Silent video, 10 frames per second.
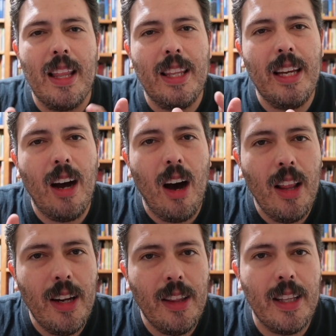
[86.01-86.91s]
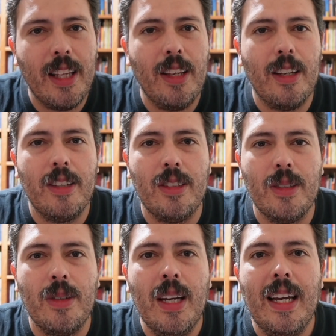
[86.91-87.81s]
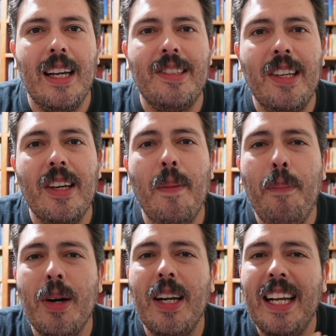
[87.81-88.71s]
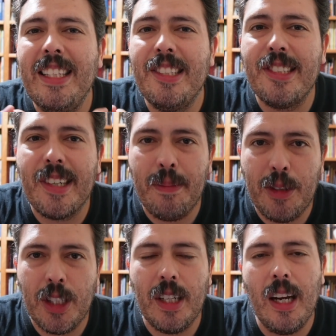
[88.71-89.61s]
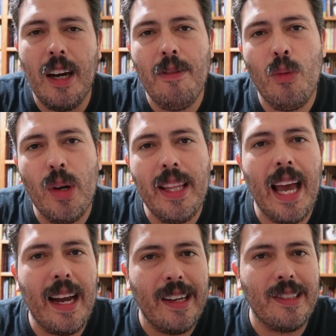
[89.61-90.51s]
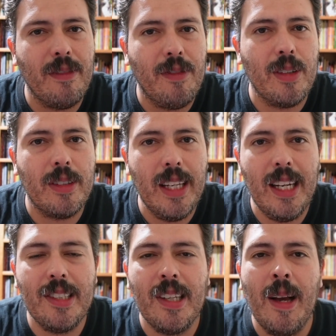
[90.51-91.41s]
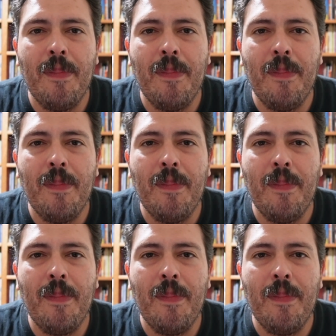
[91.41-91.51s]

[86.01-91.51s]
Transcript: The other thing that you can do is that you can put a description of what that custom field does,